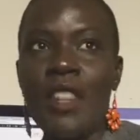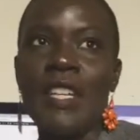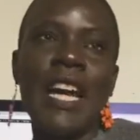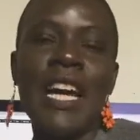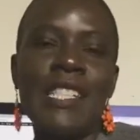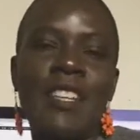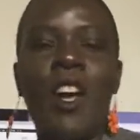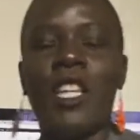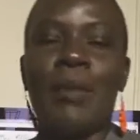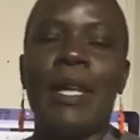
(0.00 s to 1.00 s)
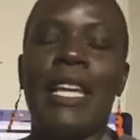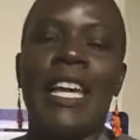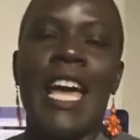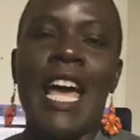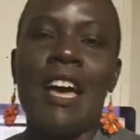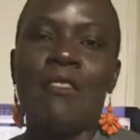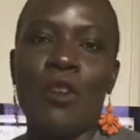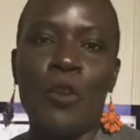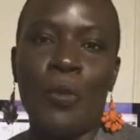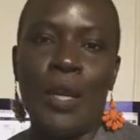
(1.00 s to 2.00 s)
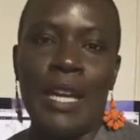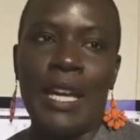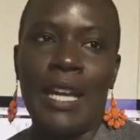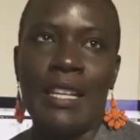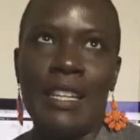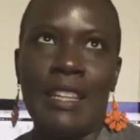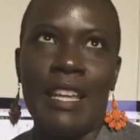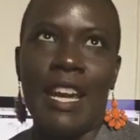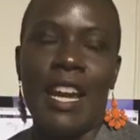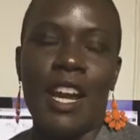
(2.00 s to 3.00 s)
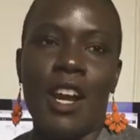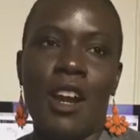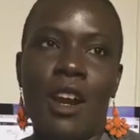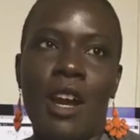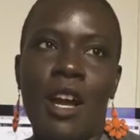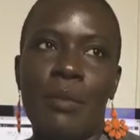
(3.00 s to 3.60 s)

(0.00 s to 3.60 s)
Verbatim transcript: The guys at Holybelly have opened their